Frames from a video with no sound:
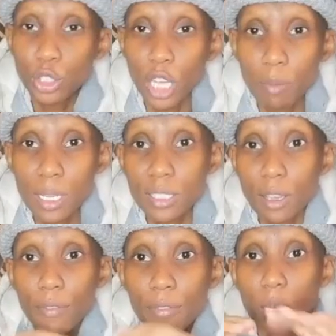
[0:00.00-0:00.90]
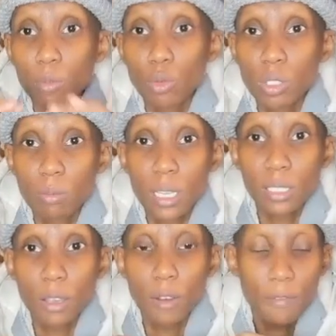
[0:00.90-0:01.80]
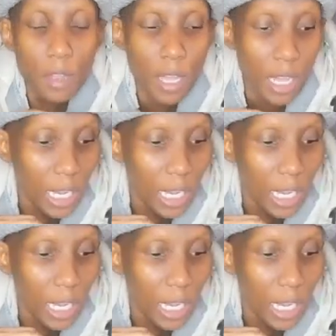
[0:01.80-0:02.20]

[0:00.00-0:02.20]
I've tried myself and I'm using myself.